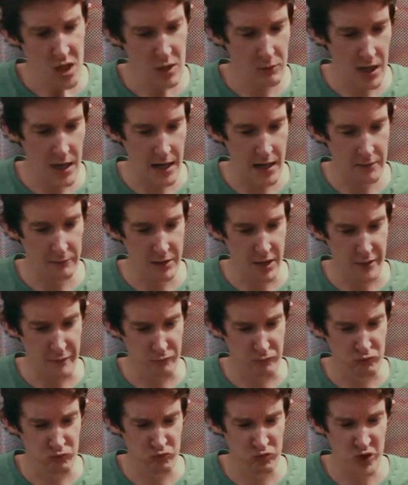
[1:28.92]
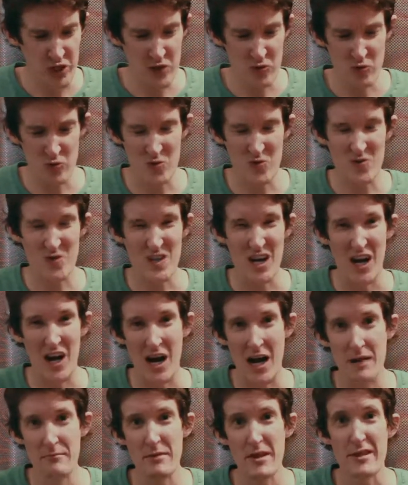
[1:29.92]
Uh, we got real
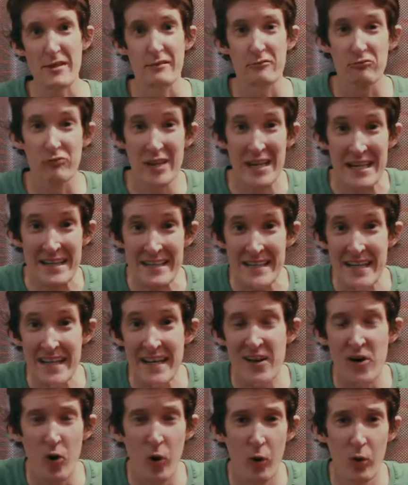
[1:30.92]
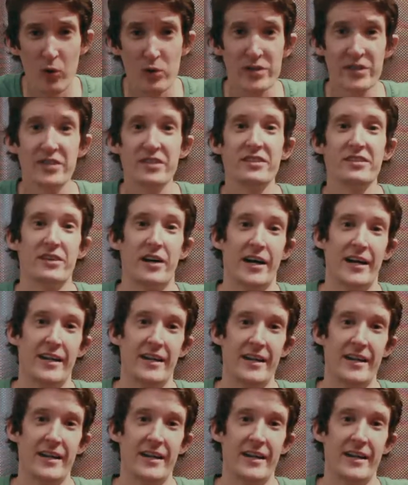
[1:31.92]
time 3D course designer.